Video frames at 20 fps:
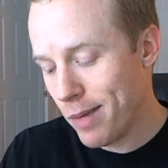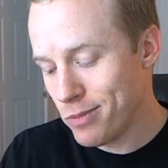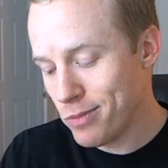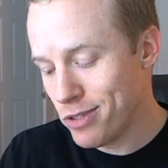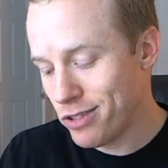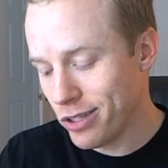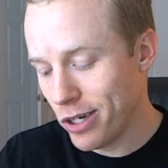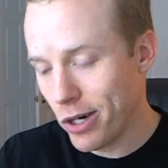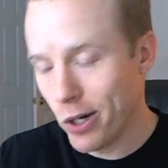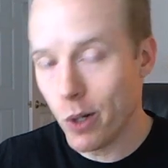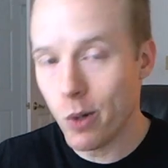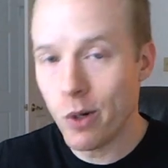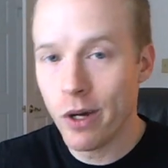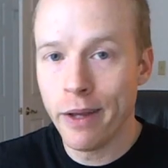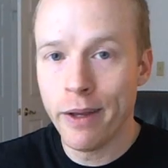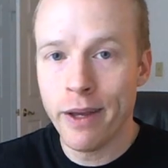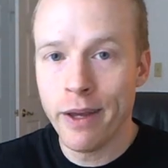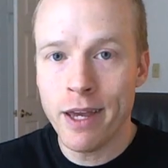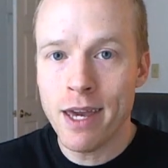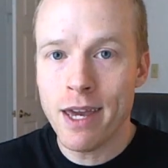So
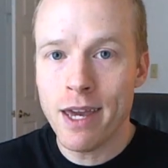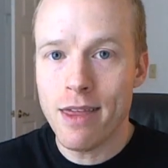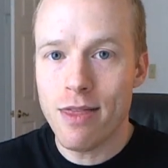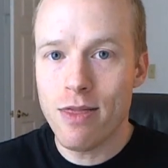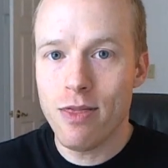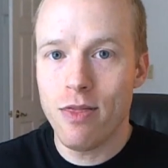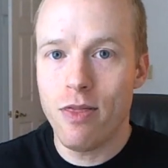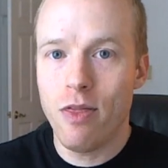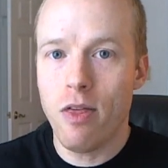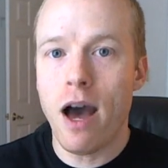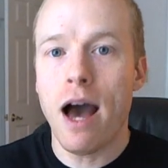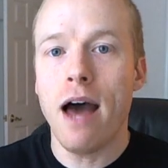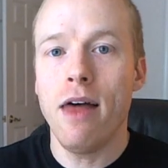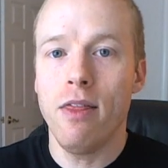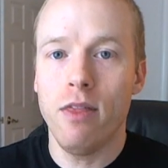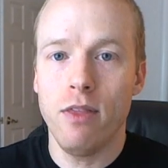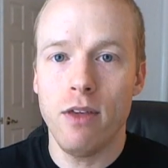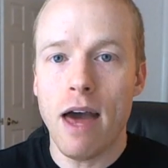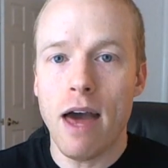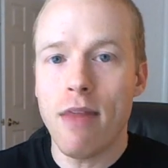
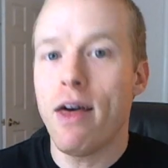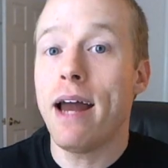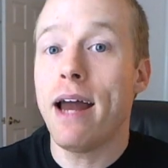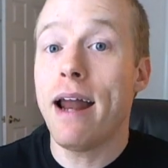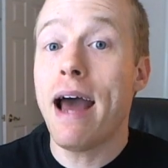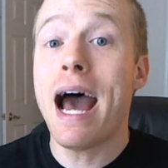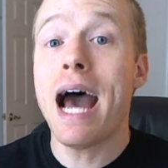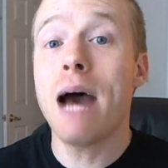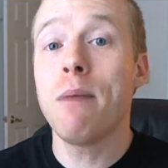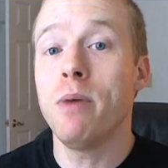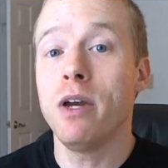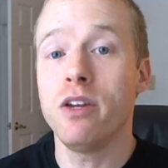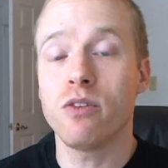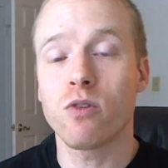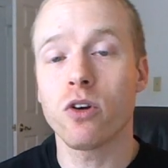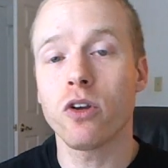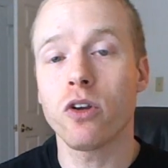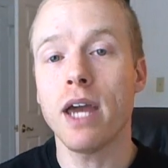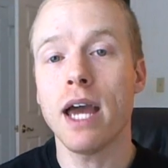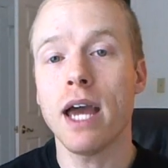that happened
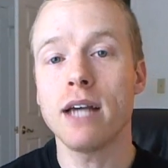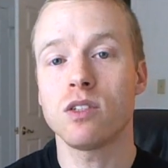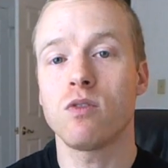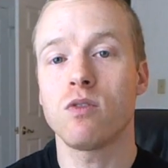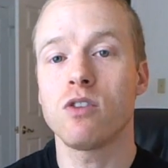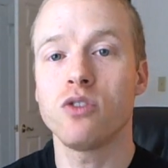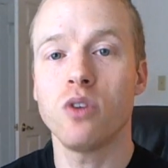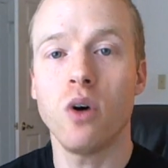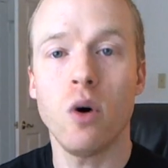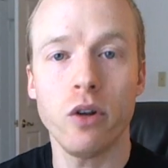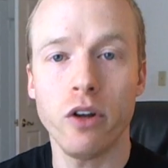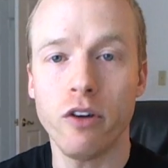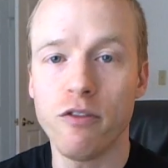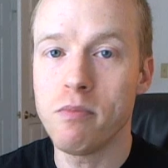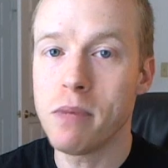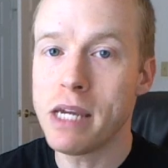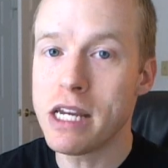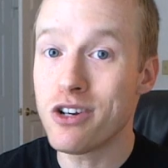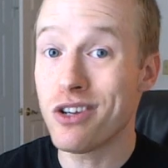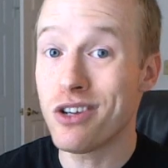really as a result
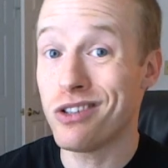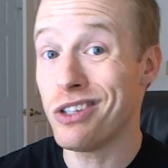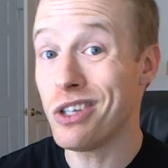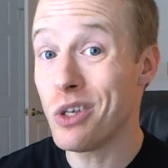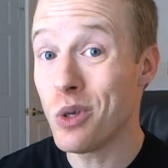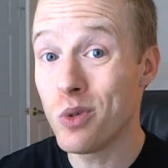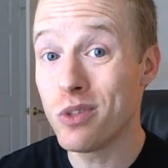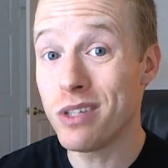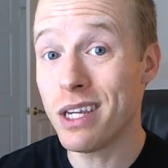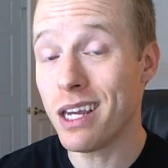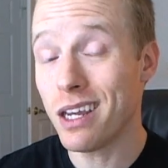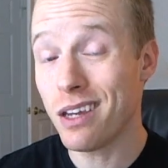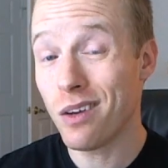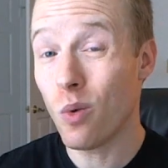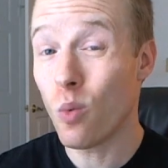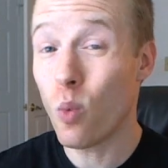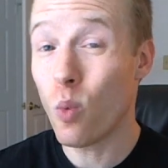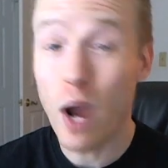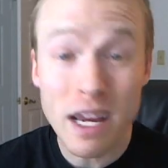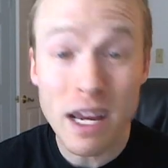me just using
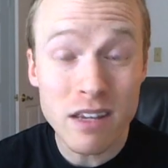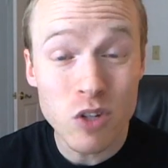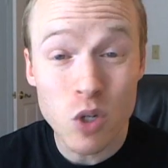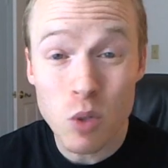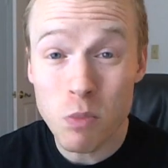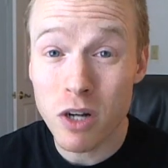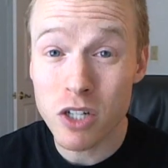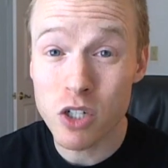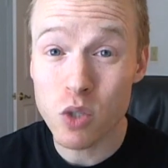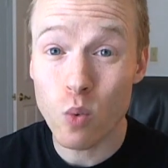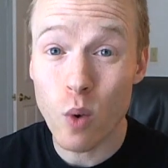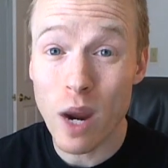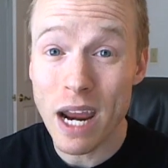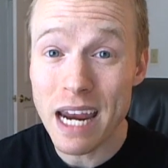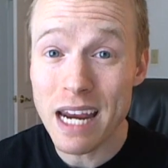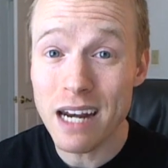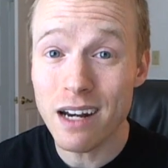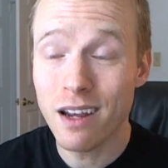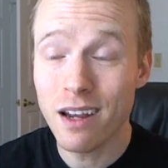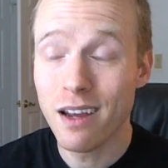way too much
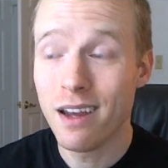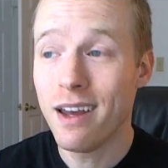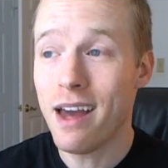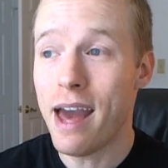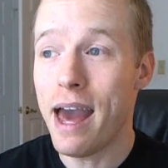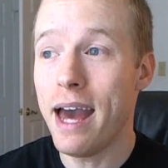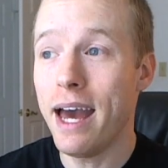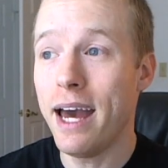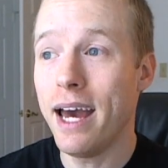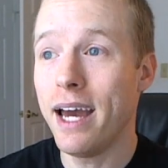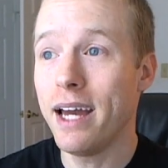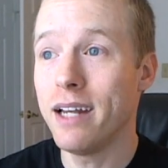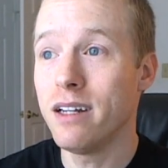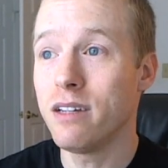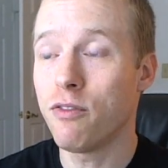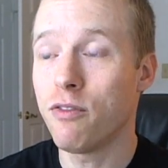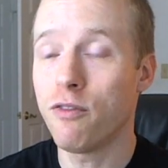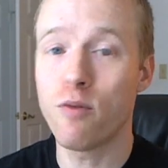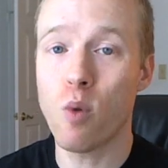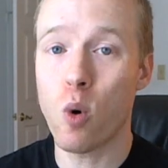weight and
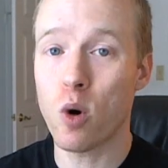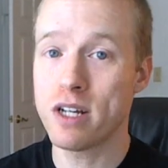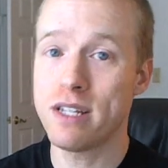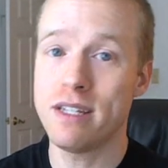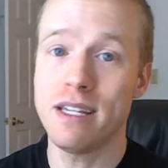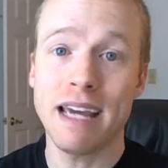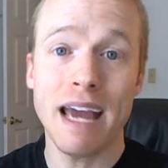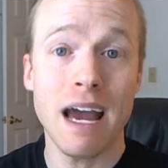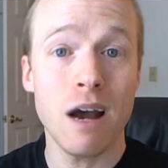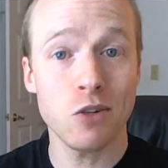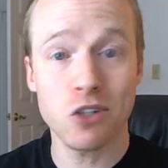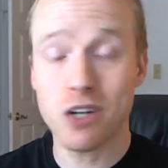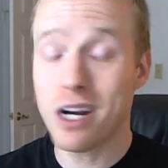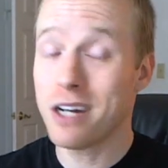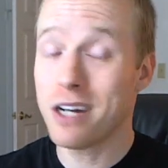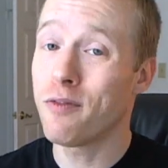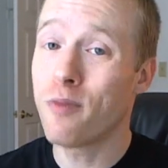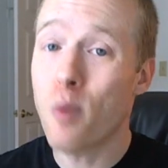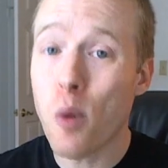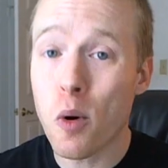trying
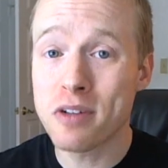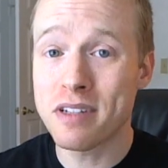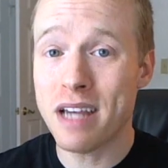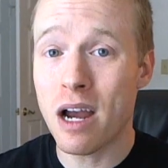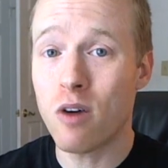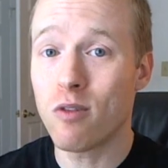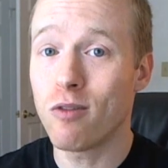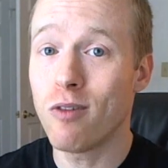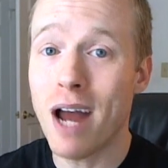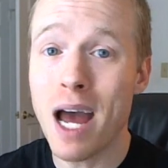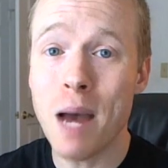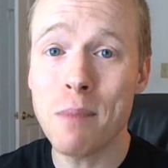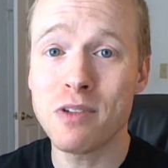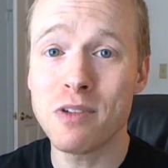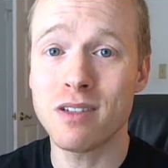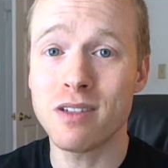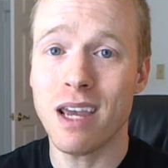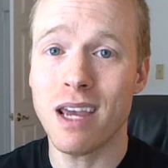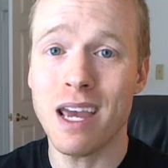to force out reps,